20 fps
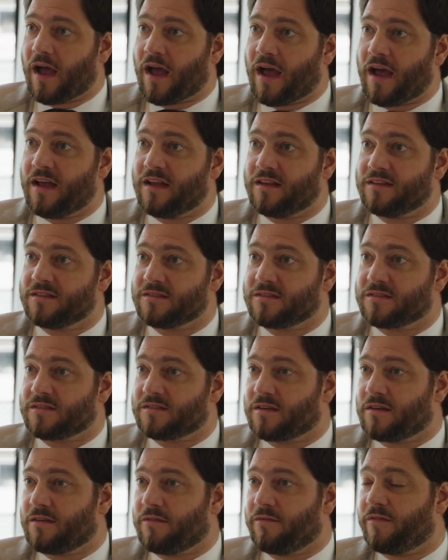as
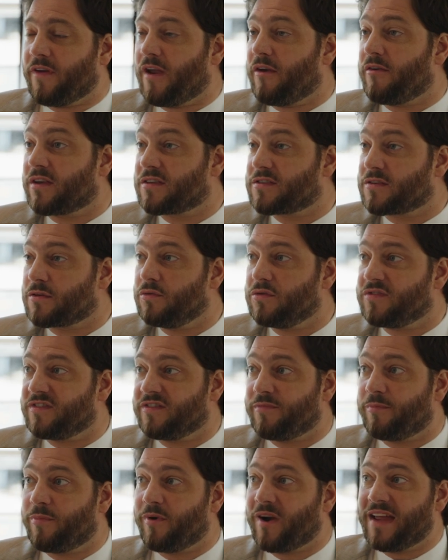very
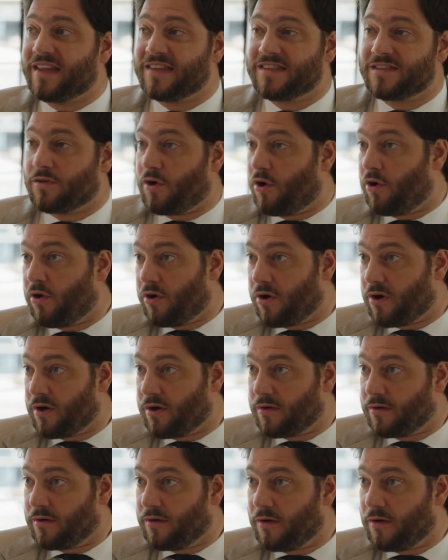exclusive brands are,